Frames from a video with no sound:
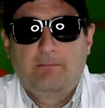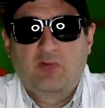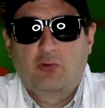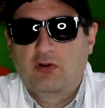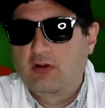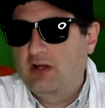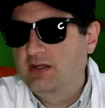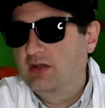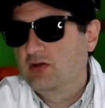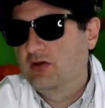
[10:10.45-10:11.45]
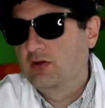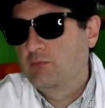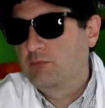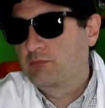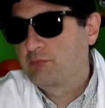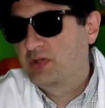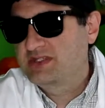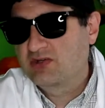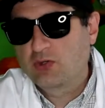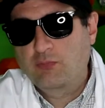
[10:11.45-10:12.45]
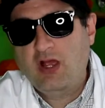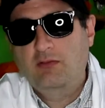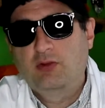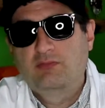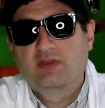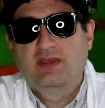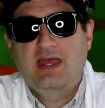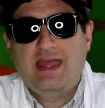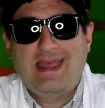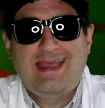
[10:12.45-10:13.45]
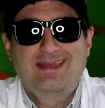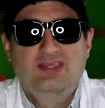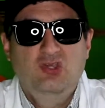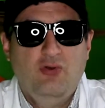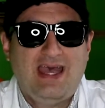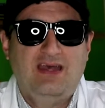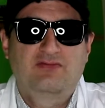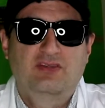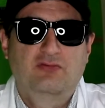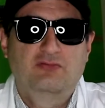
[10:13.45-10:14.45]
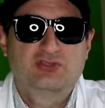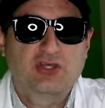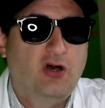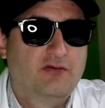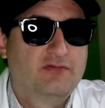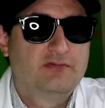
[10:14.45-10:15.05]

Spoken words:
or another potential problem that you have to solve.